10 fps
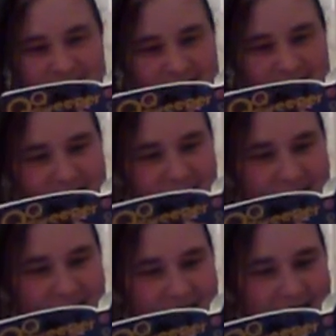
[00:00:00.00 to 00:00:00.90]
so
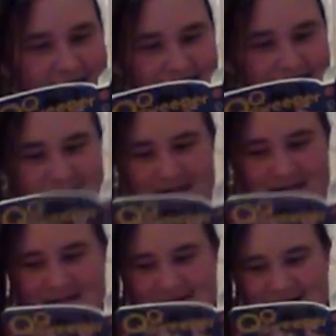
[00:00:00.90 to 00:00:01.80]
that's a
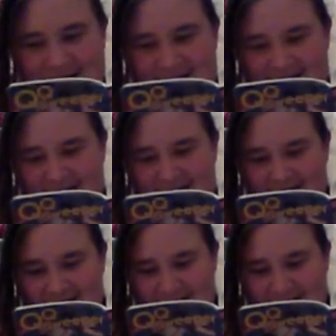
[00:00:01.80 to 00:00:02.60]
good thing.